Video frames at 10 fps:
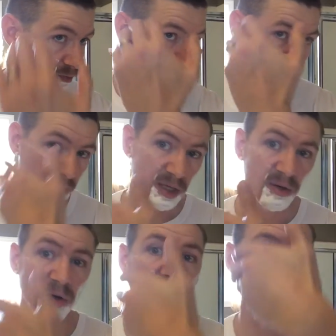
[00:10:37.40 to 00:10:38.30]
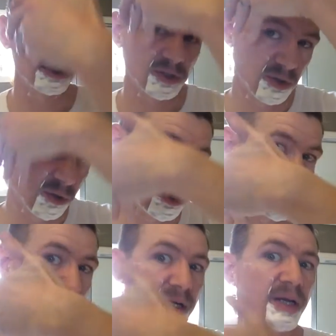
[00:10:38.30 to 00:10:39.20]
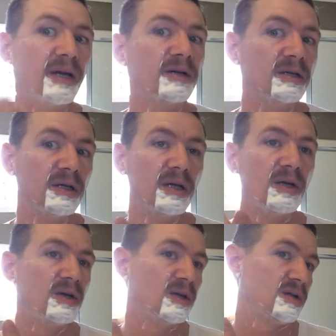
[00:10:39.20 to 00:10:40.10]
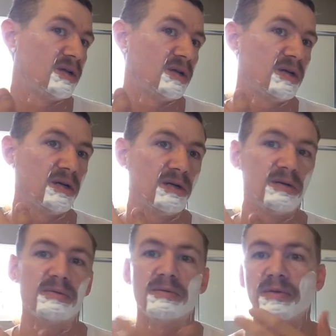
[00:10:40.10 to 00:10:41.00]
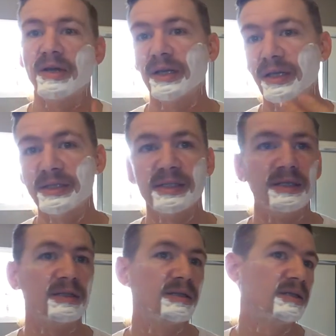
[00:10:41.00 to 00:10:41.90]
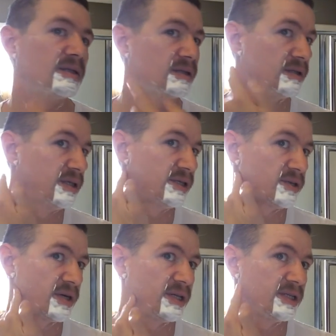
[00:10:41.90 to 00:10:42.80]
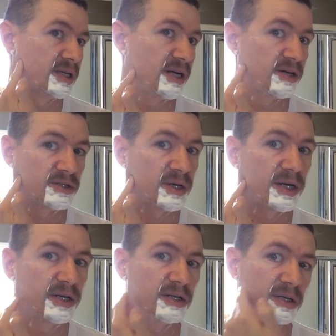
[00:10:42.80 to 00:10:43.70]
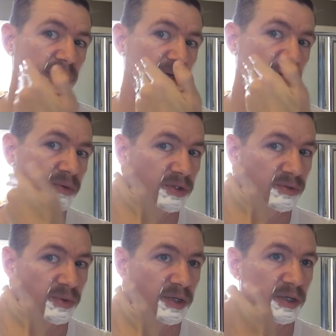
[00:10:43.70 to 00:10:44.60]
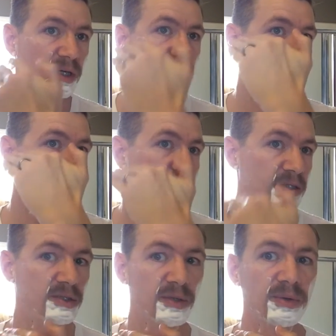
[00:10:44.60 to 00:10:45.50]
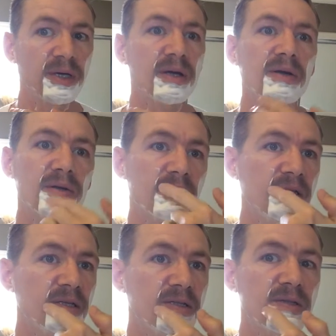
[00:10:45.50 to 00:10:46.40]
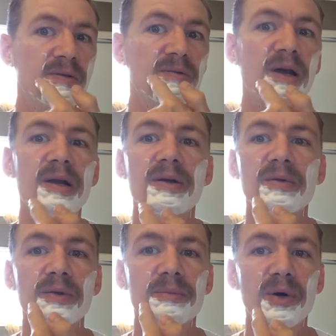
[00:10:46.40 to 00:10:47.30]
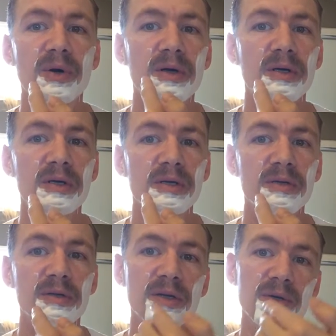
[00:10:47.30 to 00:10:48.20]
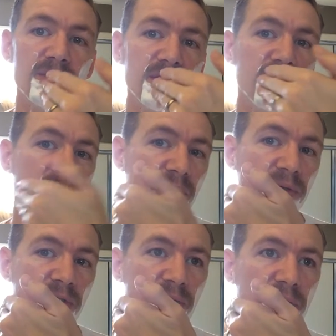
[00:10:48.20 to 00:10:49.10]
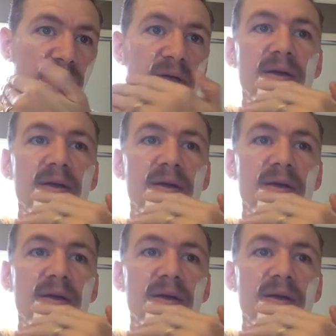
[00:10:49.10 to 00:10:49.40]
They don't all just grow straight down, and that's it. These hairs right here, they grow this way. These grow down. These right here on the bar of the goatee grow this way.